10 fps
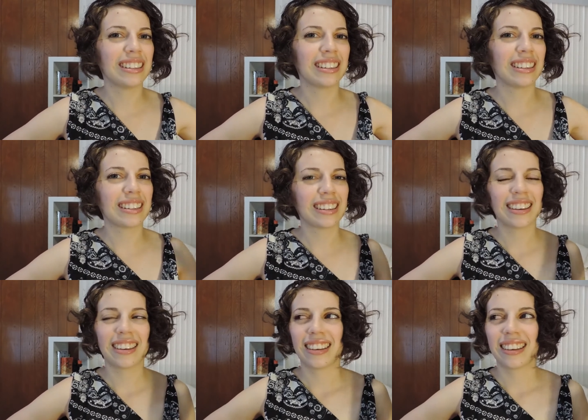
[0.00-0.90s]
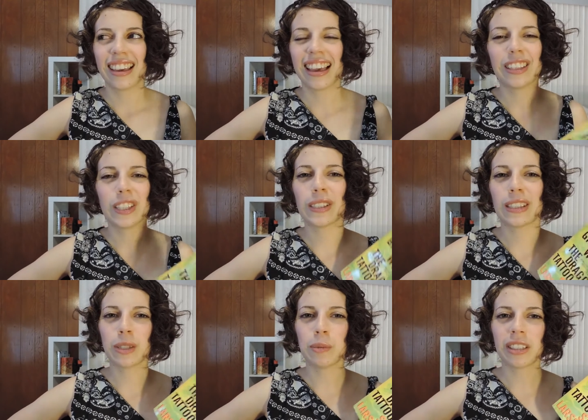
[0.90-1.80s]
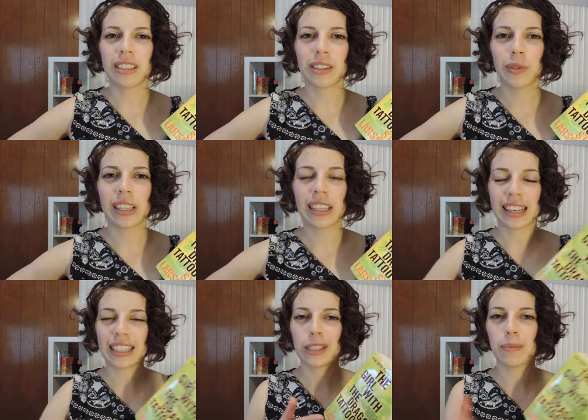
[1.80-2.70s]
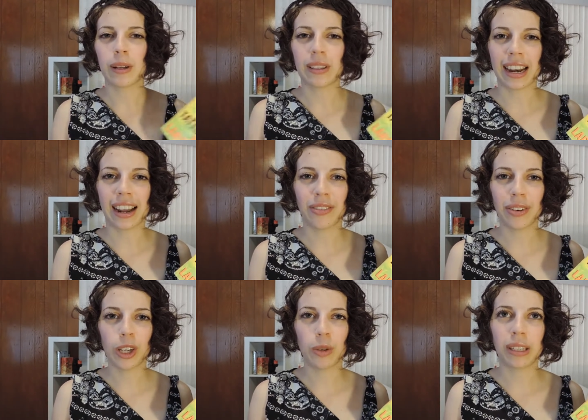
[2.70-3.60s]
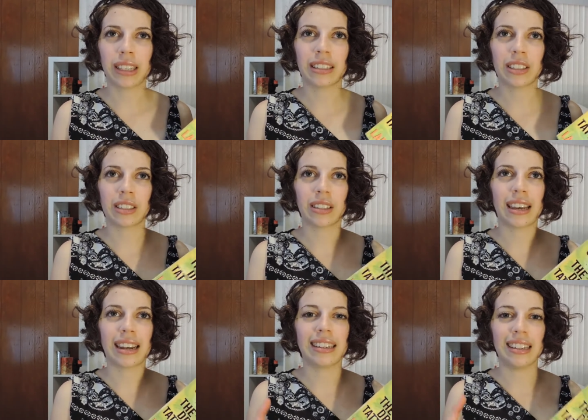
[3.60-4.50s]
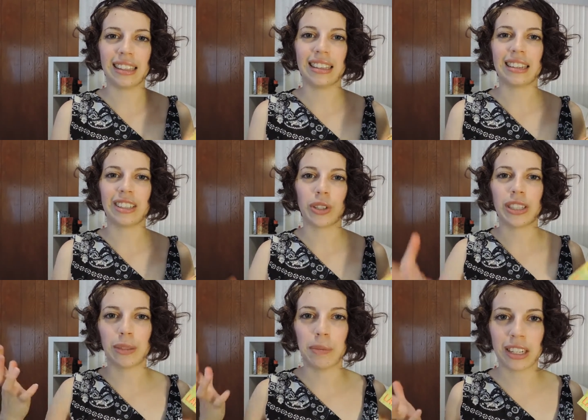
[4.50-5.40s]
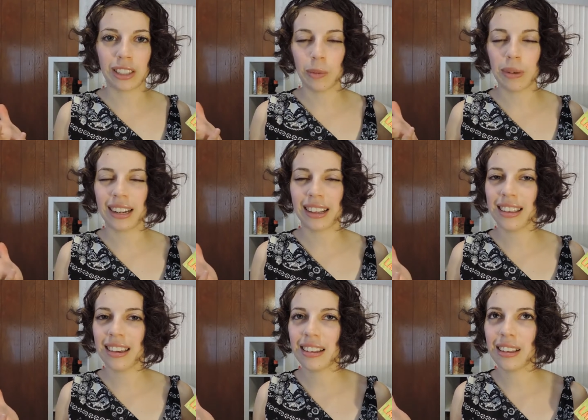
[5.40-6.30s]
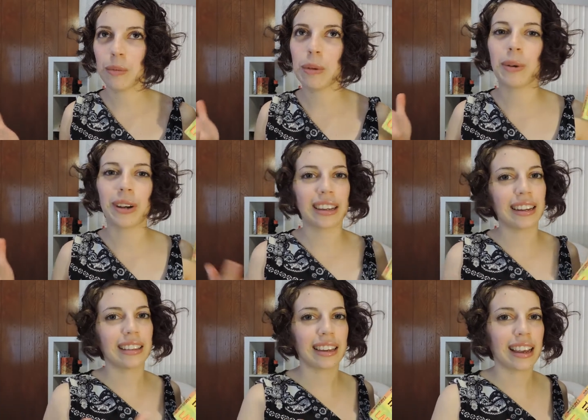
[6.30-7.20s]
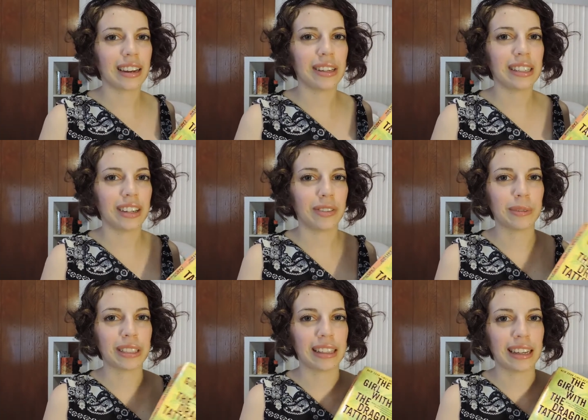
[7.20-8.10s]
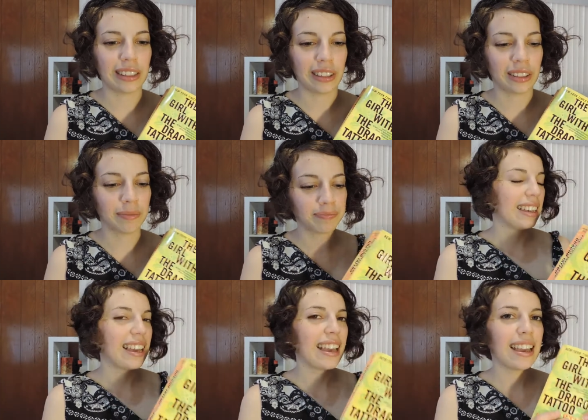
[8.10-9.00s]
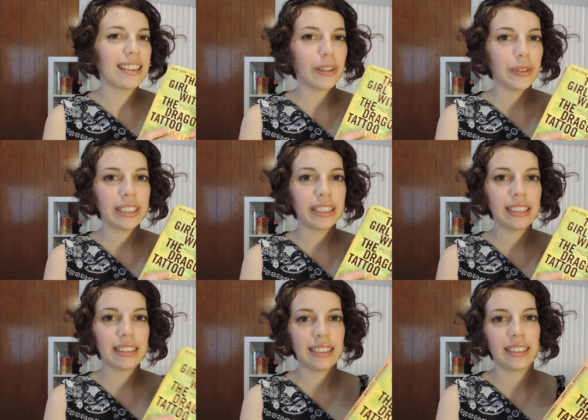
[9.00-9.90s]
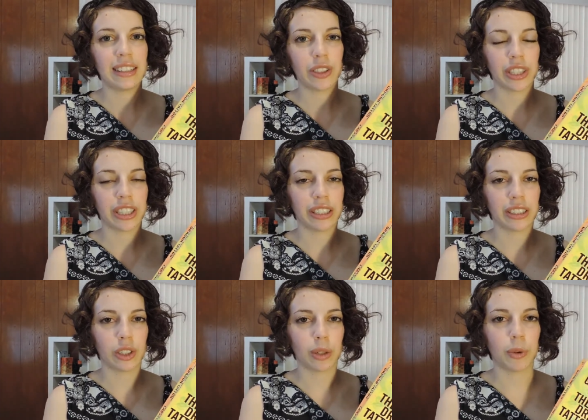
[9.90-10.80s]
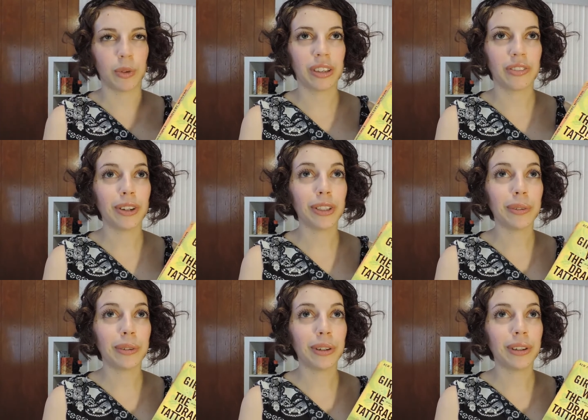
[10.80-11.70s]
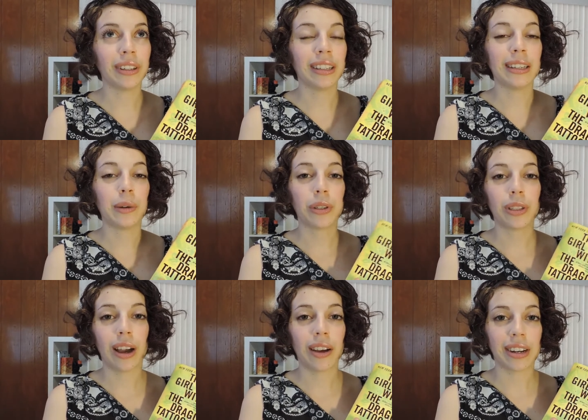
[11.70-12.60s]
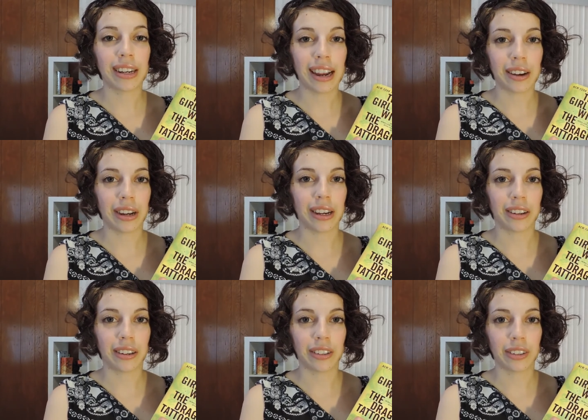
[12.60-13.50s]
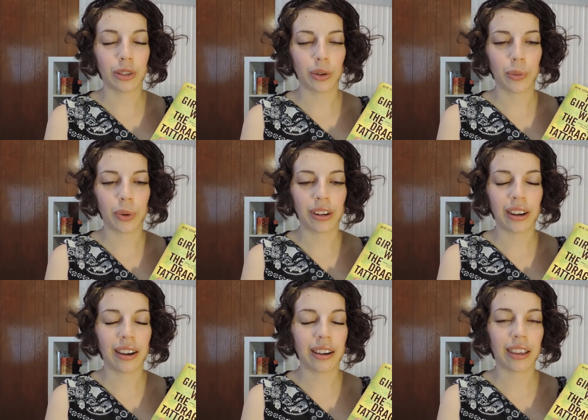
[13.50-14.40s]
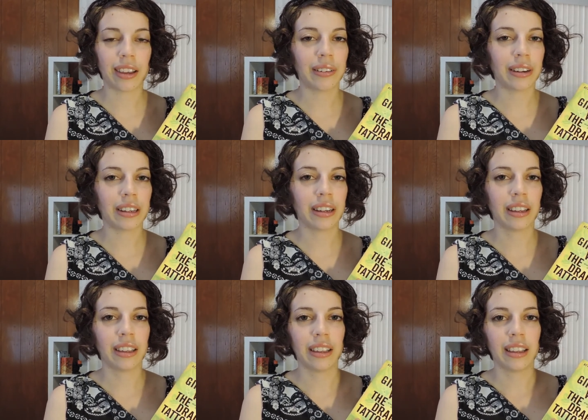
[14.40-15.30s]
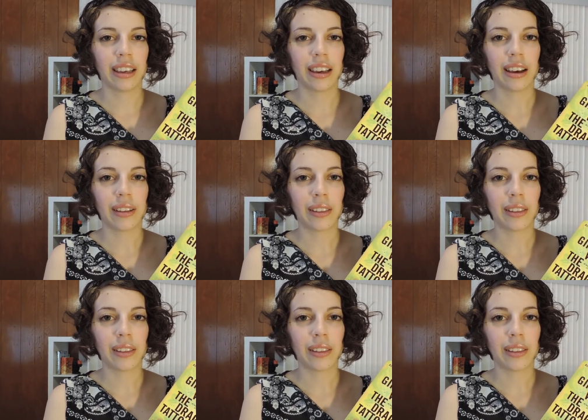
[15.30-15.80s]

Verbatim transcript: like and this this book doesn't really like spell that out for you but that's an idea that it transmitted to me and i think a lot of people are getting that kind of idea from salander and the reason it did not translate to the movie first of all we don't have a narrator so we're not hearing a